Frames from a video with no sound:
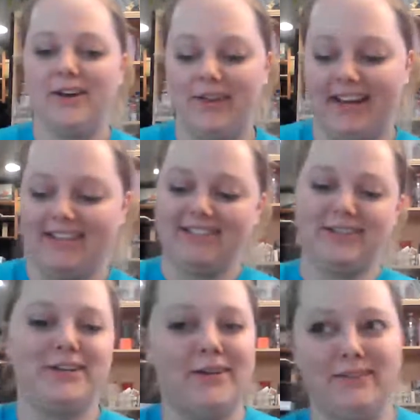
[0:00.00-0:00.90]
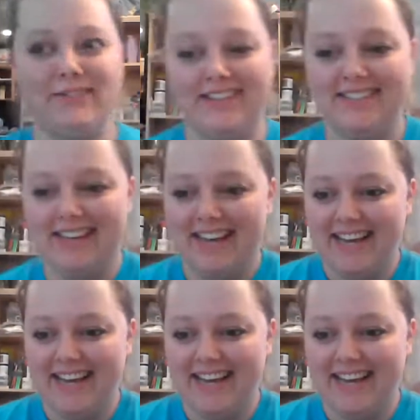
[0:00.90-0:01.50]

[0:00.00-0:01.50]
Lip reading: Okay, so I do have this.